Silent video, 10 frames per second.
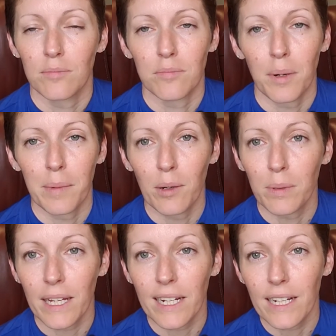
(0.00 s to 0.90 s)
But meal
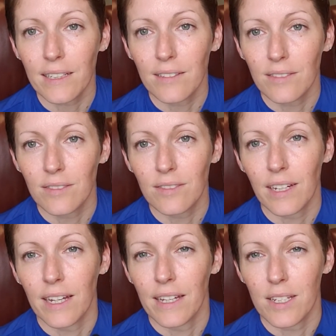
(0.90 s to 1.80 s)
planning
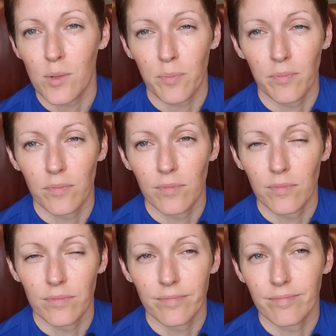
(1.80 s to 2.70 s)
is
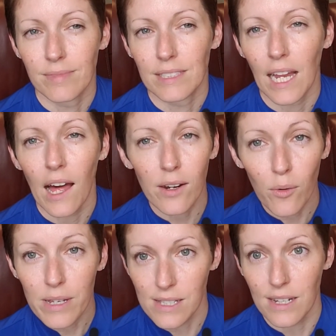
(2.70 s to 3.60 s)
not
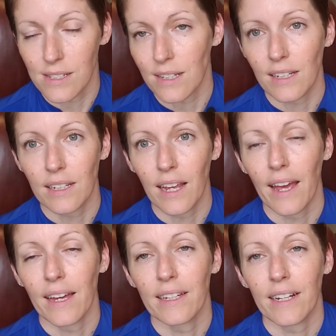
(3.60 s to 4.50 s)
always easy,
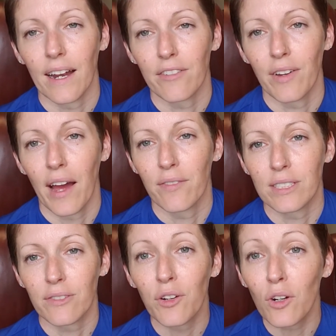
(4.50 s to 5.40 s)
and I have a
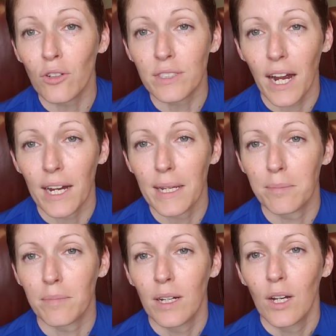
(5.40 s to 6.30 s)
difficult
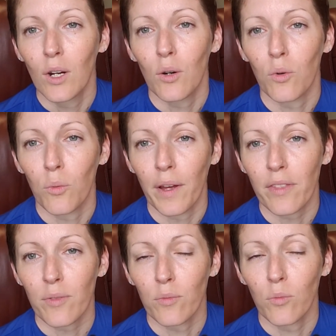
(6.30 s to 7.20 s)
time with
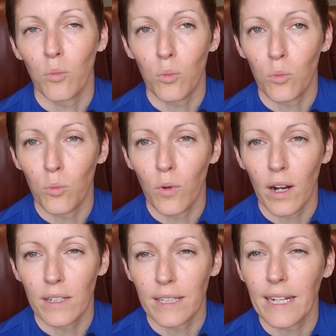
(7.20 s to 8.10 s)

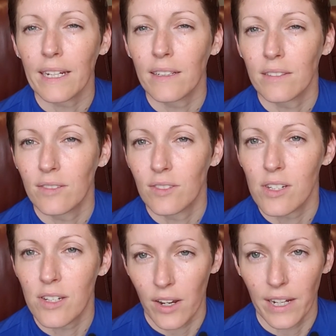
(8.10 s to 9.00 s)
getting
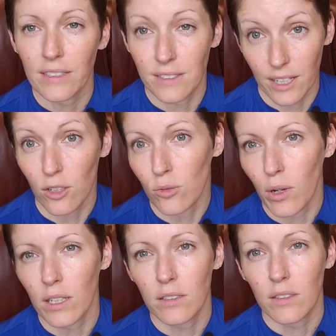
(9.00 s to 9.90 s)
stuck in a dinner
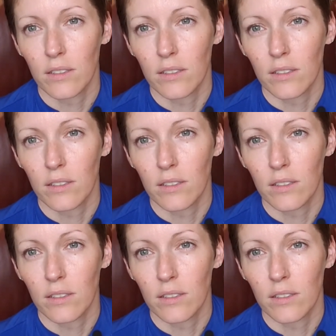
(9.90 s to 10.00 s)
rut.